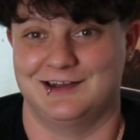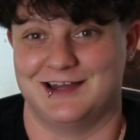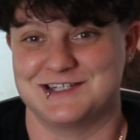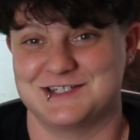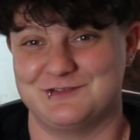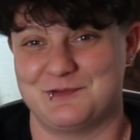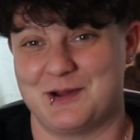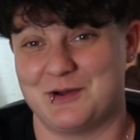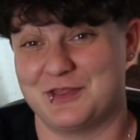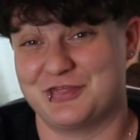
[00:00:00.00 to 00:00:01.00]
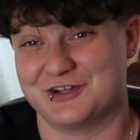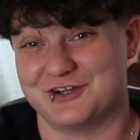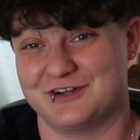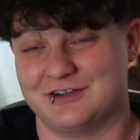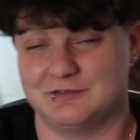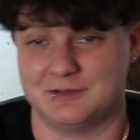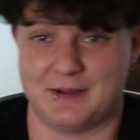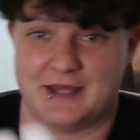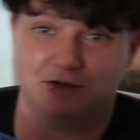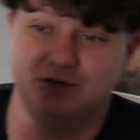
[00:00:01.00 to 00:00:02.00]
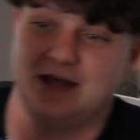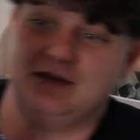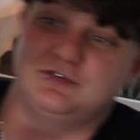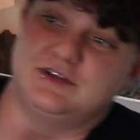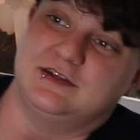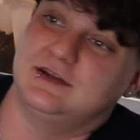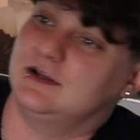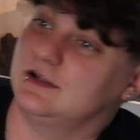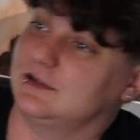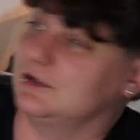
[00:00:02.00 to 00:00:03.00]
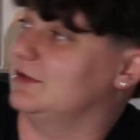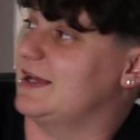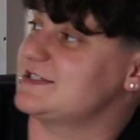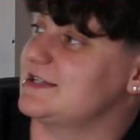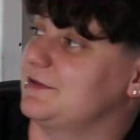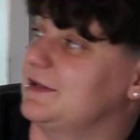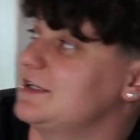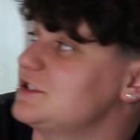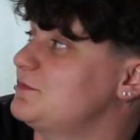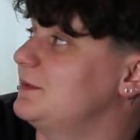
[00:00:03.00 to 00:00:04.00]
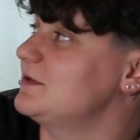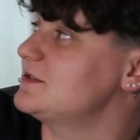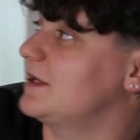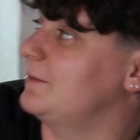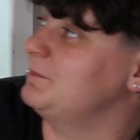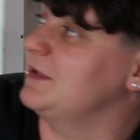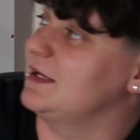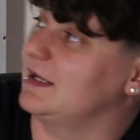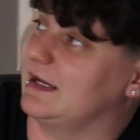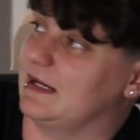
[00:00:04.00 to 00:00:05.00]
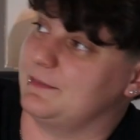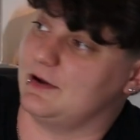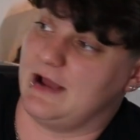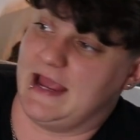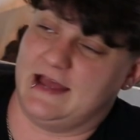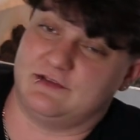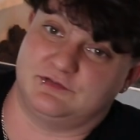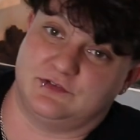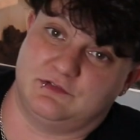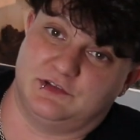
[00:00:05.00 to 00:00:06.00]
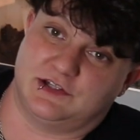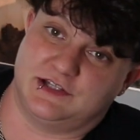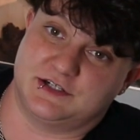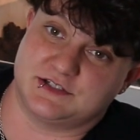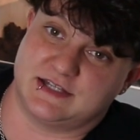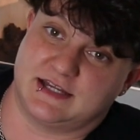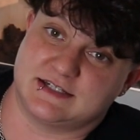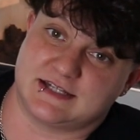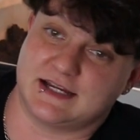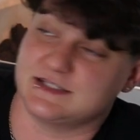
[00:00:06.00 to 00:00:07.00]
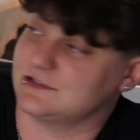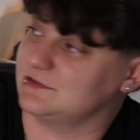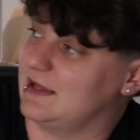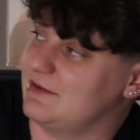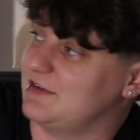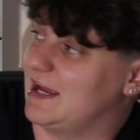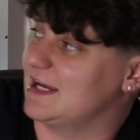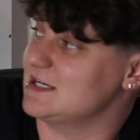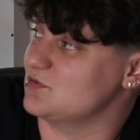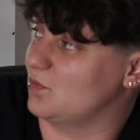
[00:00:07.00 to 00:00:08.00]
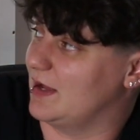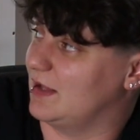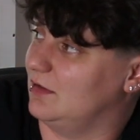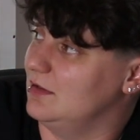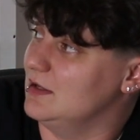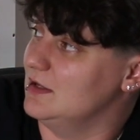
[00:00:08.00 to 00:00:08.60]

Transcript: I still have about 1/3 of the bottle left. A little less now that I just filled some. I got about half of the cleaner sanitizer left as well.